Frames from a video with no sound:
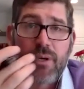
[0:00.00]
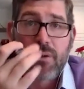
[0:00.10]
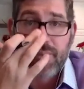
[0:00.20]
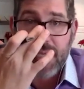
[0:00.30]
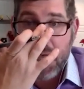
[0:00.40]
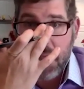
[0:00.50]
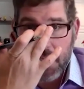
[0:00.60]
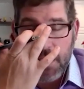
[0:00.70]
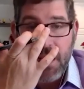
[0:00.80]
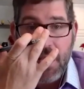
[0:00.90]
When in
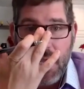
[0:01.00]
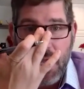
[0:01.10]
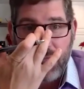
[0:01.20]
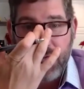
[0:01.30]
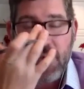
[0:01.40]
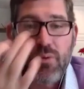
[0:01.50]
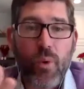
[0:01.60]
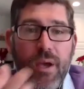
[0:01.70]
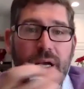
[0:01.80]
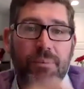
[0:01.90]
reality, if you
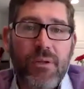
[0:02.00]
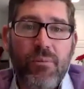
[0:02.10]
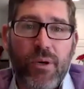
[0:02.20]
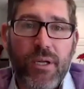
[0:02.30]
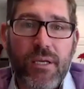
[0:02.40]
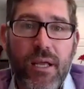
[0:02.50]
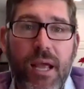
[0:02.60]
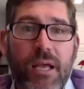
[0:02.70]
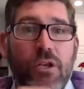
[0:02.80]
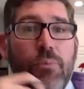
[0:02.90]
wake up in the morning
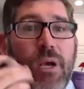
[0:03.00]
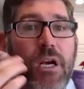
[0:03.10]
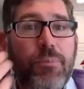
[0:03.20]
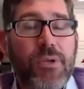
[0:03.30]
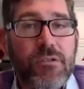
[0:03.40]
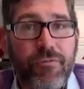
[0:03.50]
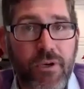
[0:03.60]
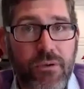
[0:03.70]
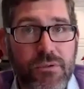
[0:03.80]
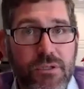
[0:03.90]
and you pick up these
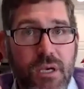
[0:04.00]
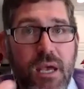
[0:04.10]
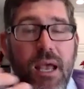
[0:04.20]
phones